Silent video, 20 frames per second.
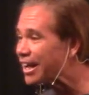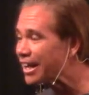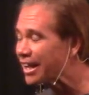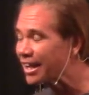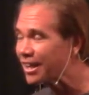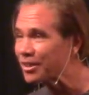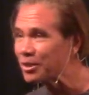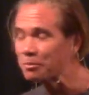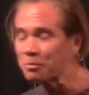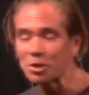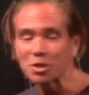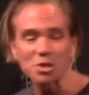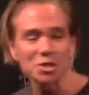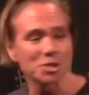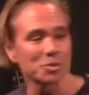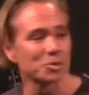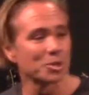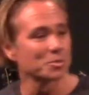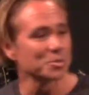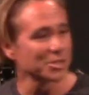the
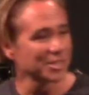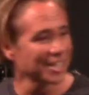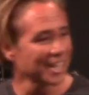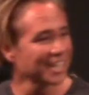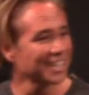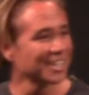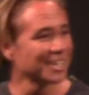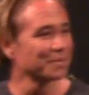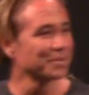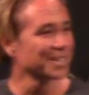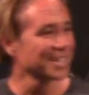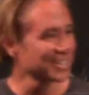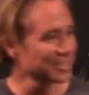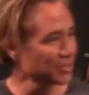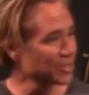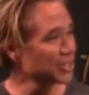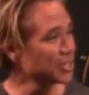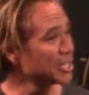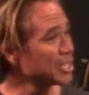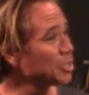emergency rooms in Kenya because
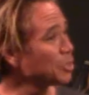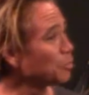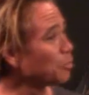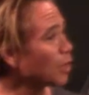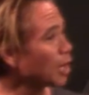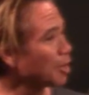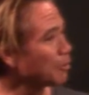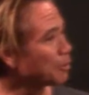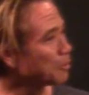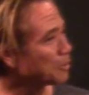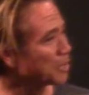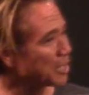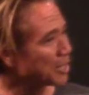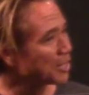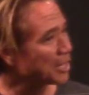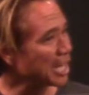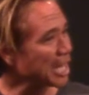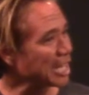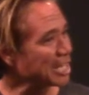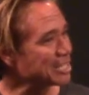of the needle problem there
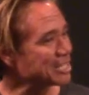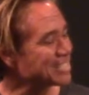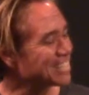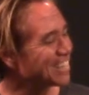and AIDS.